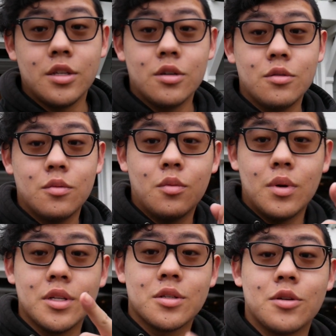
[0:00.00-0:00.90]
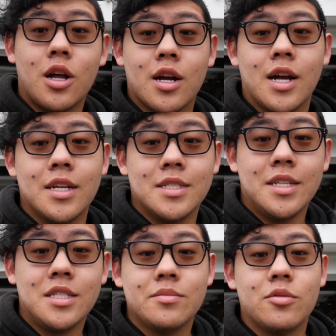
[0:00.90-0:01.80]
Yo, what is going on, guys?
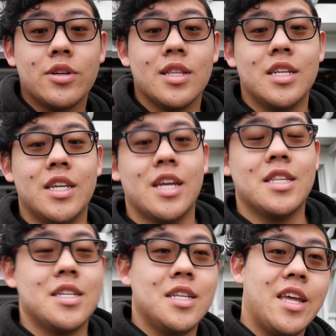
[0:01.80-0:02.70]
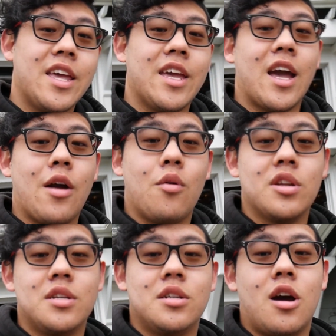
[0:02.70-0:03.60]
It's your boy Linny, and today I
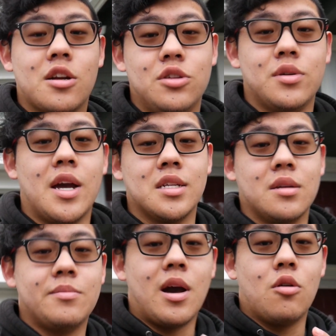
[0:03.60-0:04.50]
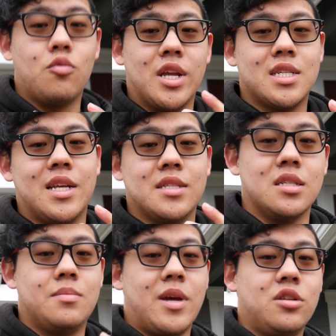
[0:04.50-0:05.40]
wanted to talk to you guys about Raceland
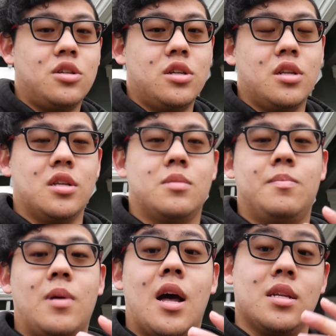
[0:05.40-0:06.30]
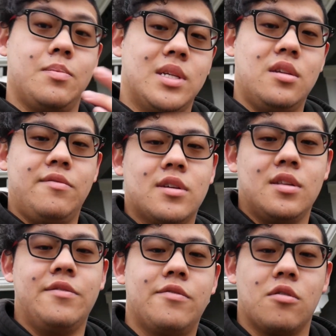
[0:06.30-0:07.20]
suspension,
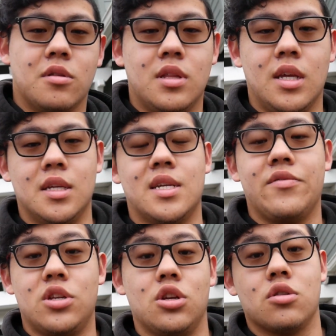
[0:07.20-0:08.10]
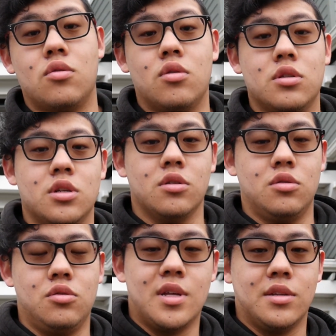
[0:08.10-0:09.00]
specifically for the 7th gen Accord, so
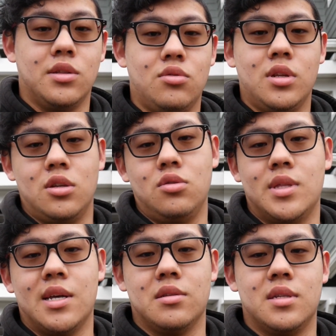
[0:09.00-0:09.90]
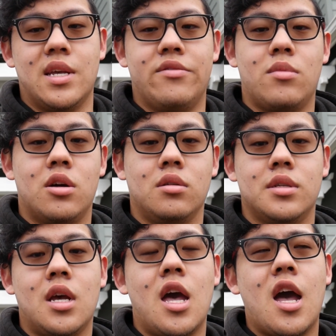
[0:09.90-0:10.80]
2003 to 2007
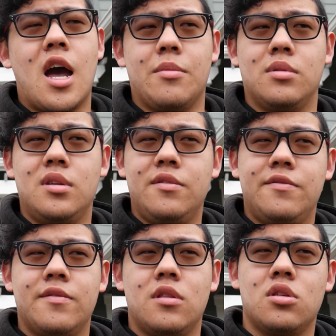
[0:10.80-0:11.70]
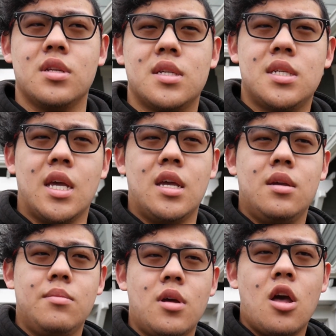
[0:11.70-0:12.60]
models. I believe they're the
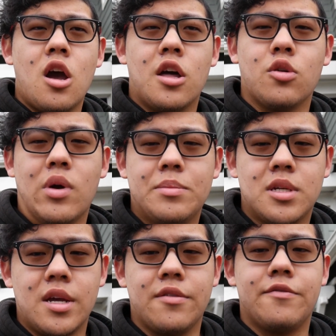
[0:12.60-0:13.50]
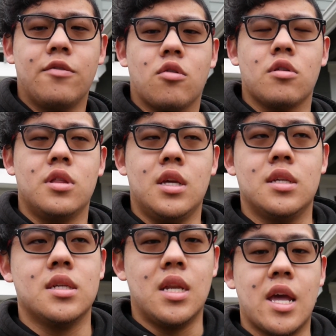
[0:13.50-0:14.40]
same on the website for the
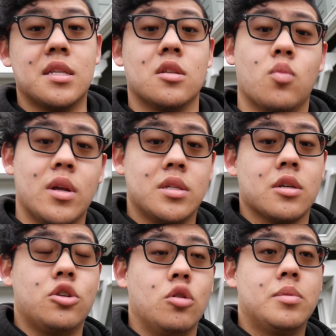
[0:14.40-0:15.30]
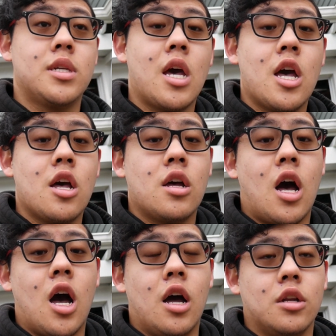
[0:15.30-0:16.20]
sedans as well as the coupes.
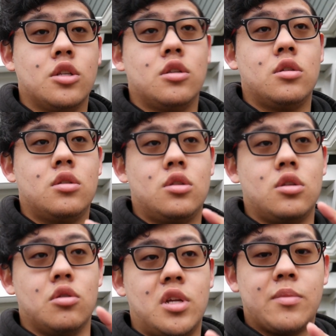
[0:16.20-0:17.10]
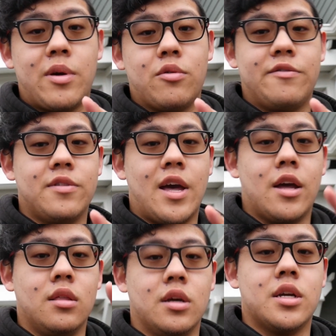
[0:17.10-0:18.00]
Don't take my word for
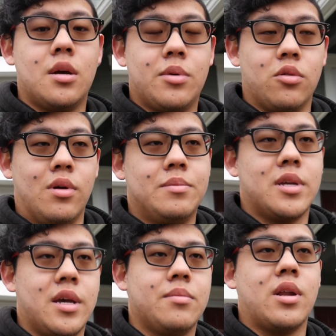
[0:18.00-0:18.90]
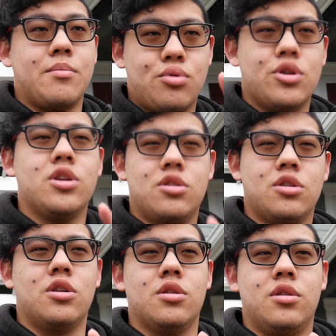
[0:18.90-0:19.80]
that, look it up on the website, but I'm pretty
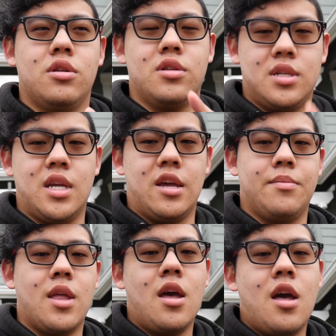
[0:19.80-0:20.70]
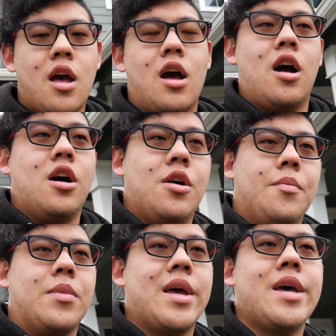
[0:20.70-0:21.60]
sure they're the same.
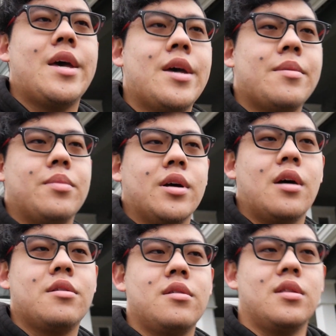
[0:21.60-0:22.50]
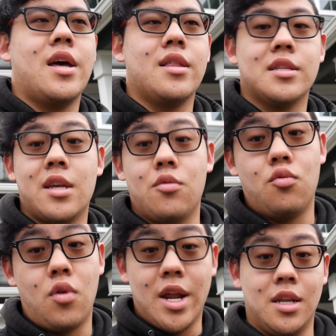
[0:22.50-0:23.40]
But other than that, let's get
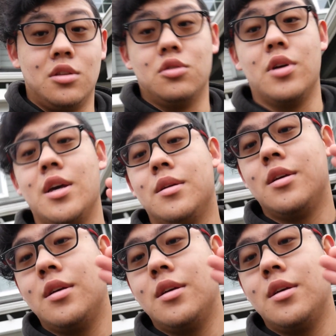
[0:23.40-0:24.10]
right into it.